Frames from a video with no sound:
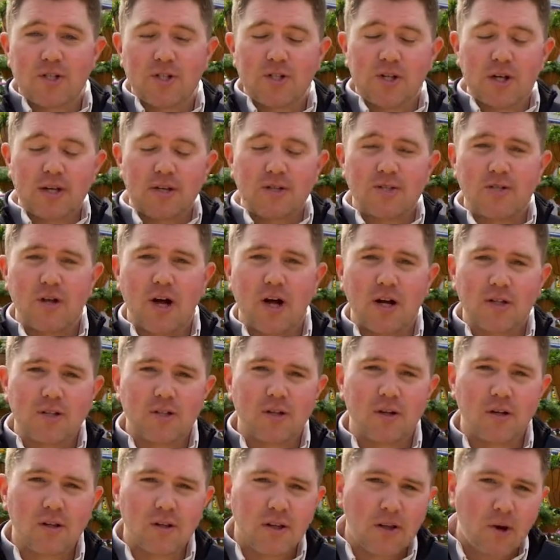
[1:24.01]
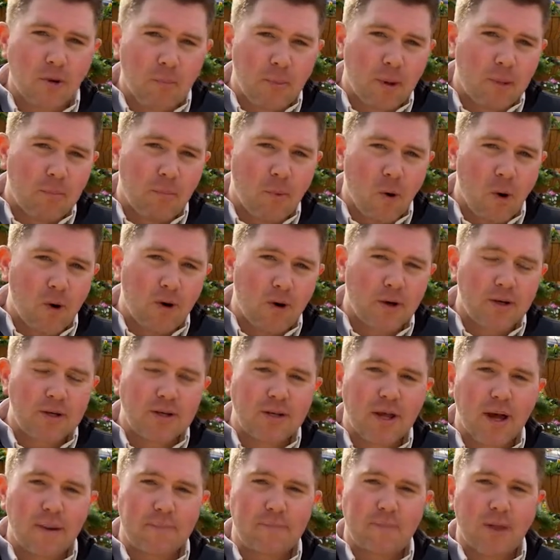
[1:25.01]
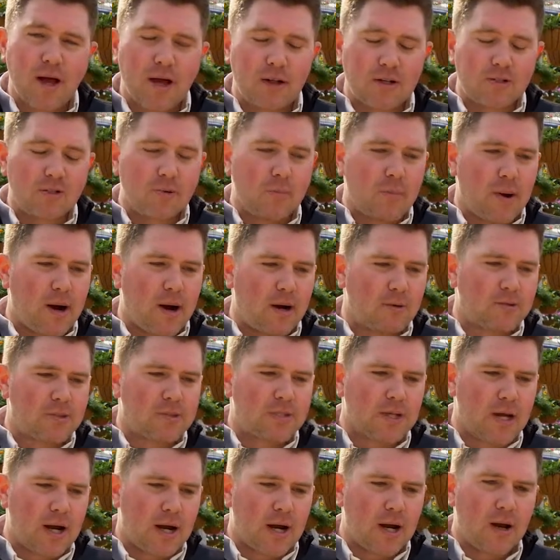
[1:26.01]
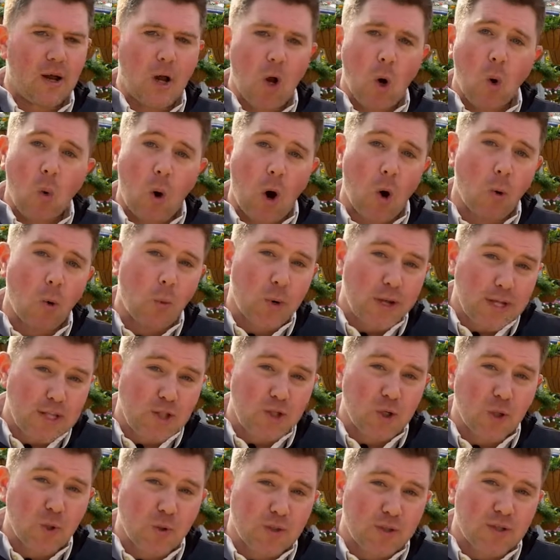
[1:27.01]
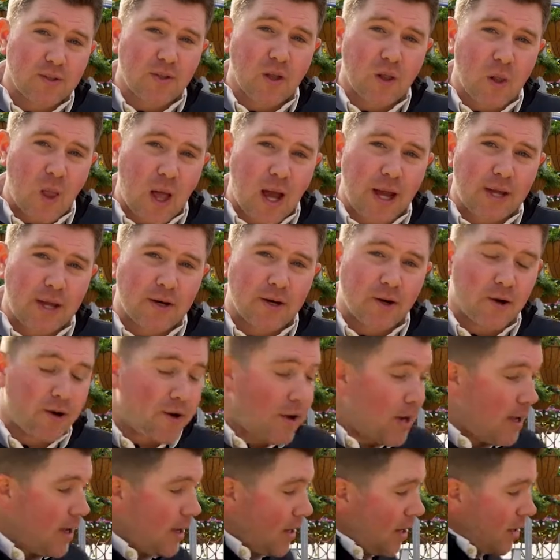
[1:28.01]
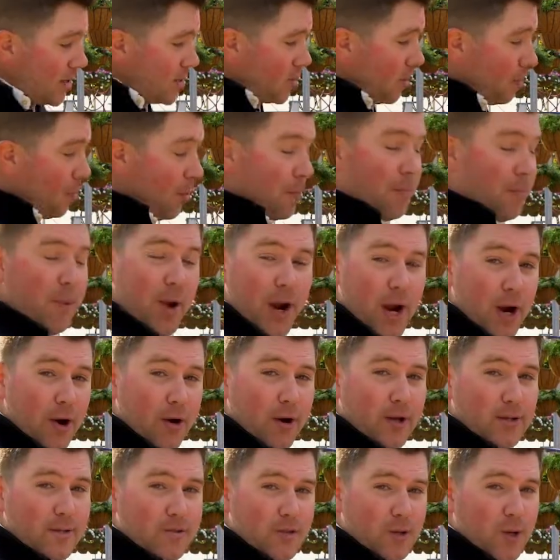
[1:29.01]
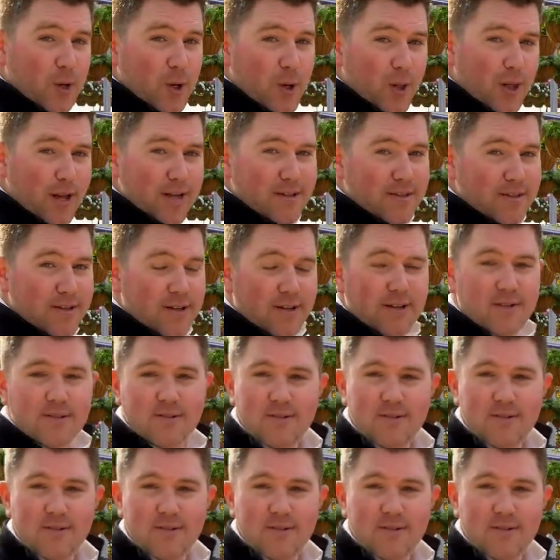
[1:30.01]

She can talk to you a little bit more in-depth knowledge about uh, what we do to the liner to prepare it to look like this.